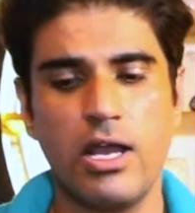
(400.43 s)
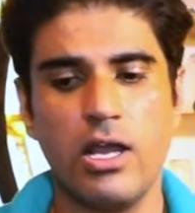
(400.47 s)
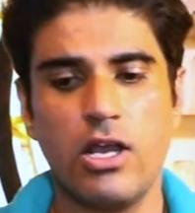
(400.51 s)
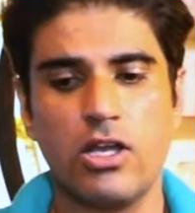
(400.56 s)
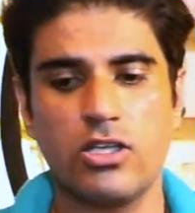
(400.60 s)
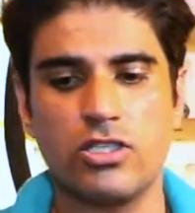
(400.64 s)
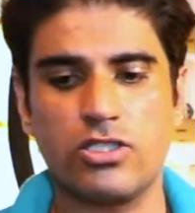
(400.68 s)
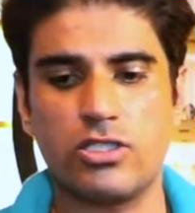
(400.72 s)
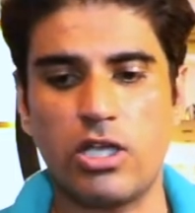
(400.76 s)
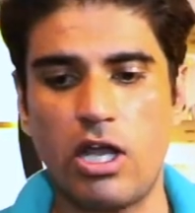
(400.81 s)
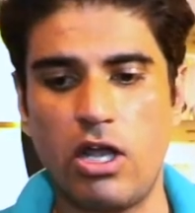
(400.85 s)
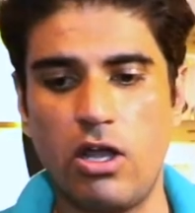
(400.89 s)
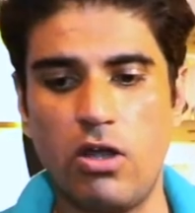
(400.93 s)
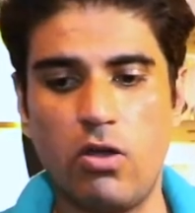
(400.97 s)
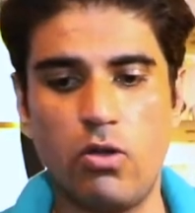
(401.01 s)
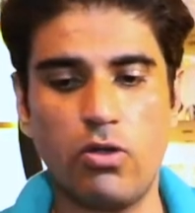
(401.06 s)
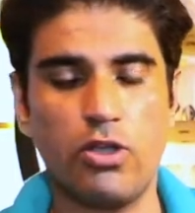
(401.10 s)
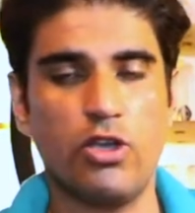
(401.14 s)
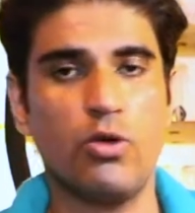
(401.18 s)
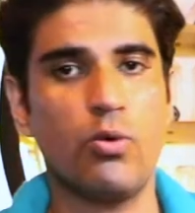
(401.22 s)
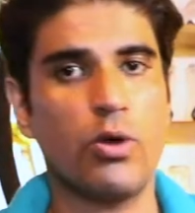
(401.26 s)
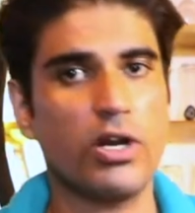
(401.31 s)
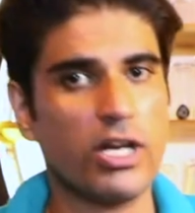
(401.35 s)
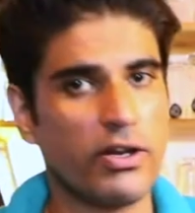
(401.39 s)
So
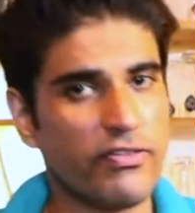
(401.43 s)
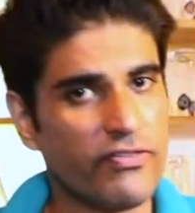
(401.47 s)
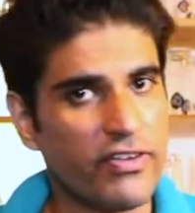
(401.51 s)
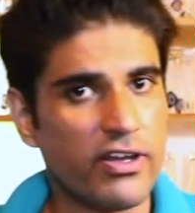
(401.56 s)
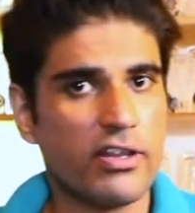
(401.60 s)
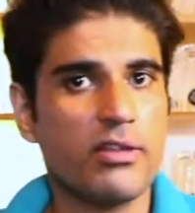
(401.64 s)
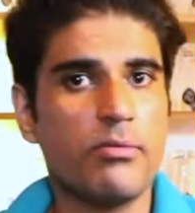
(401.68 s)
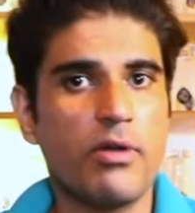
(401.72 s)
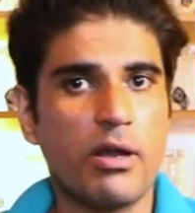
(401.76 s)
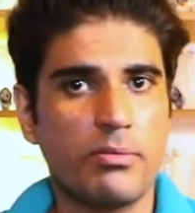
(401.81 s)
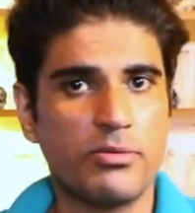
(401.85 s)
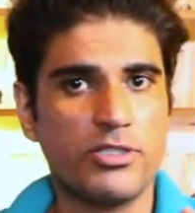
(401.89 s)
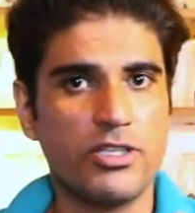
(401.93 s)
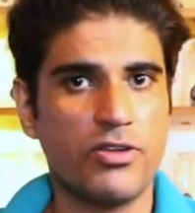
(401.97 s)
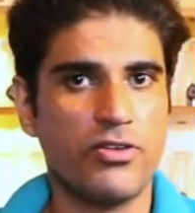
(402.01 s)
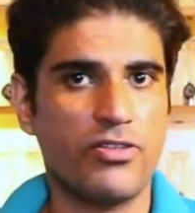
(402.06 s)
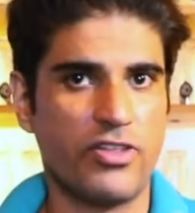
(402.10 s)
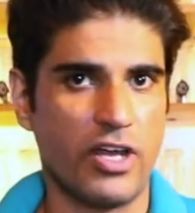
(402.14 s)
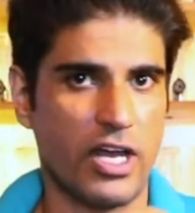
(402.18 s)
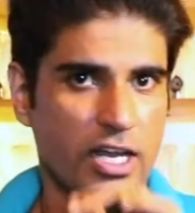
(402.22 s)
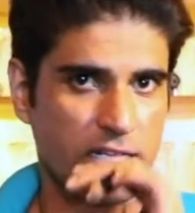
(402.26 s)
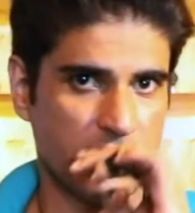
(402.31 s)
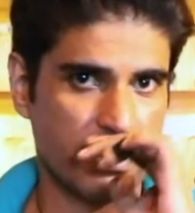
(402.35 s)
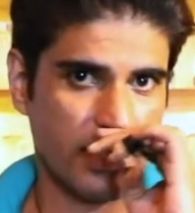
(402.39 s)
you want to fill them up
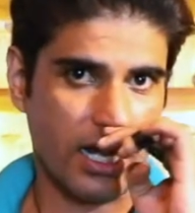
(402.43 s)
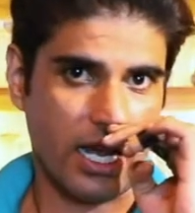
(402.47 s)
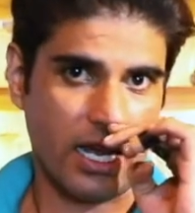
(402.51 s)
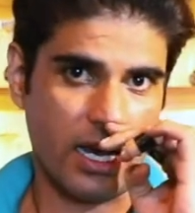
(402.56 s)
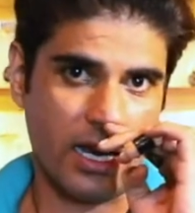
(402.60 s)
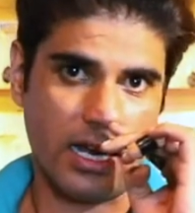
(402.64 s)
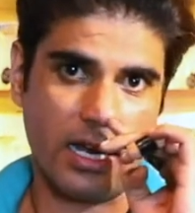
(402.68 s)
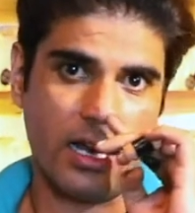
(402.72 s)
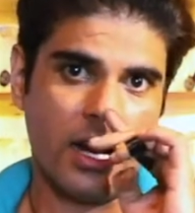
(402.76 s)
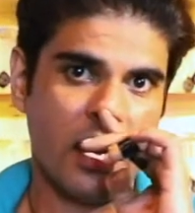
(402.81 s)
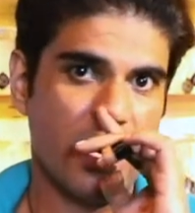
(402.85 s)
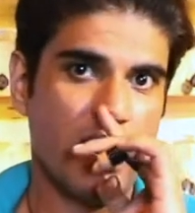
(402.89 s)
2/3.